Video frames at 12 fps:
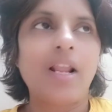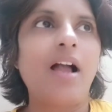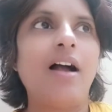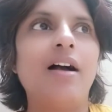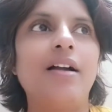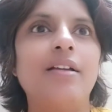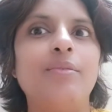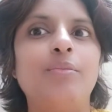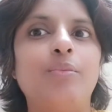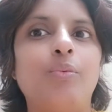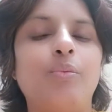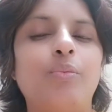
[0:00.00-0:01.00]
I
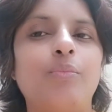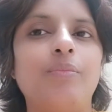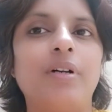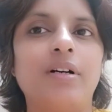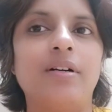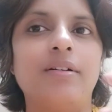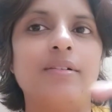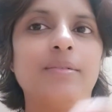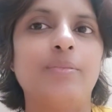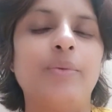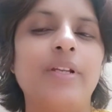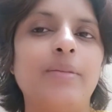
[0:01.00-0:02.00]

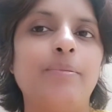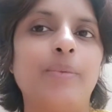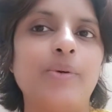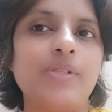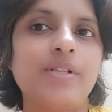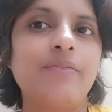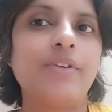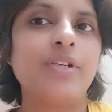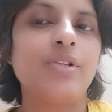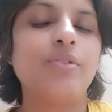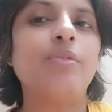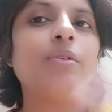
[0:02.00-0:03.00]
will post a
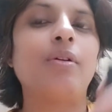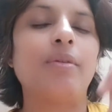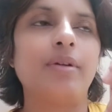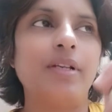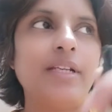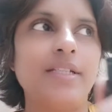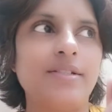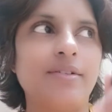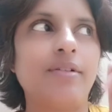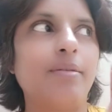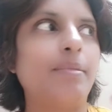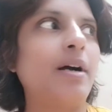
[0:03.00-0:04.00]
video
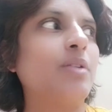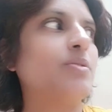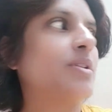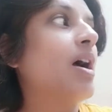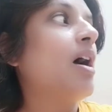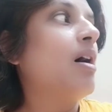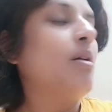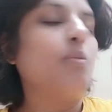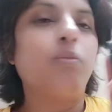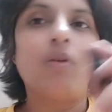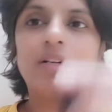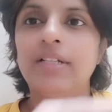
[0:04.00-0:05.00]
later about
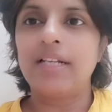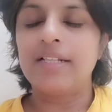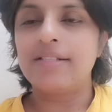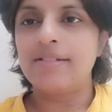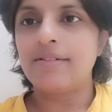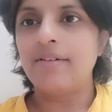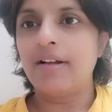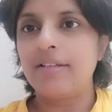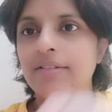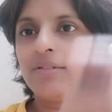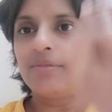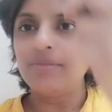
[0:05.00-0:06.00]
what cleanser I
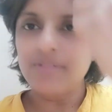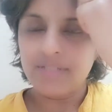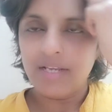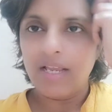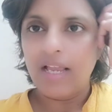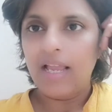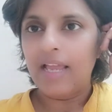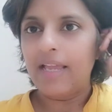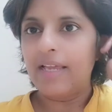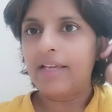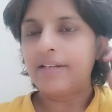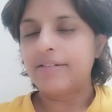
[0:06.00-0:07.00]
use
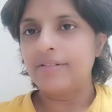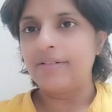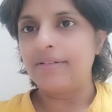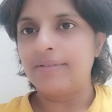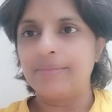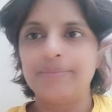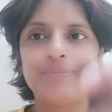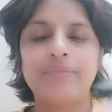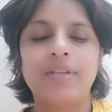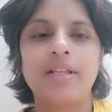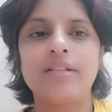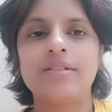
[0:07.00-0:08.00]
and
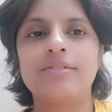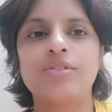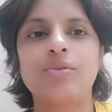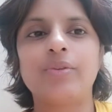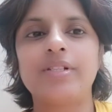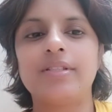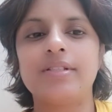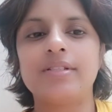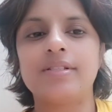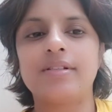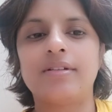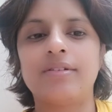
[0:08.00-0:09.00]
show it in
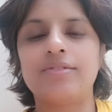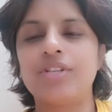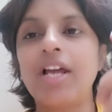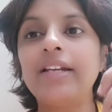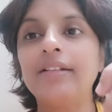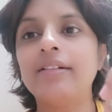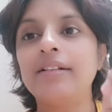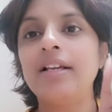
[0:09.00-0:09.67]
this channel.